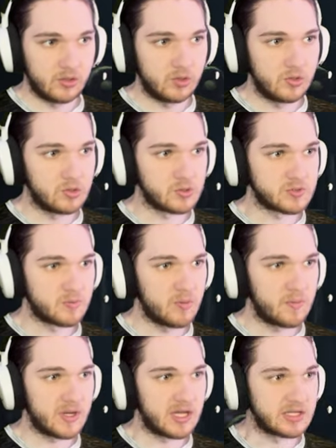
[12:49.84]
Oh,
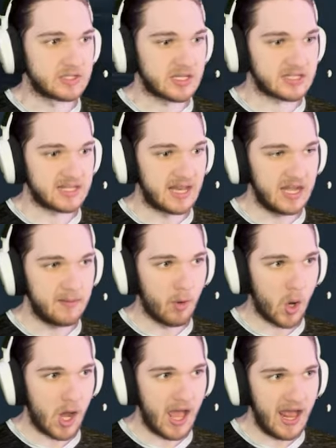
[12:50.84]
spoopy, is that Slendy
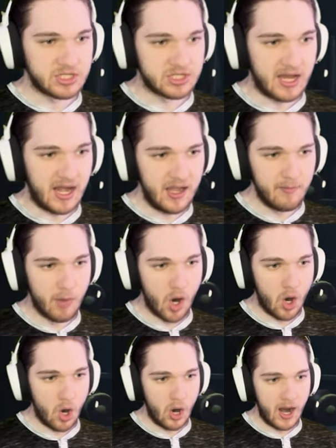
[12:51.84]
Boy? Slendy
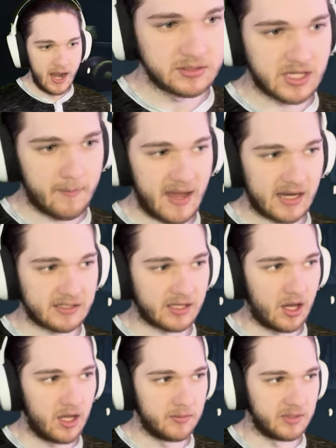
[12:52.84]
Boy, come back to
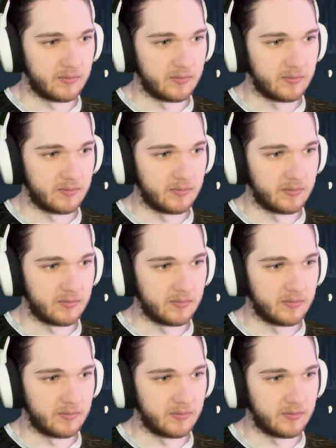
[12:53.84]
haunt me,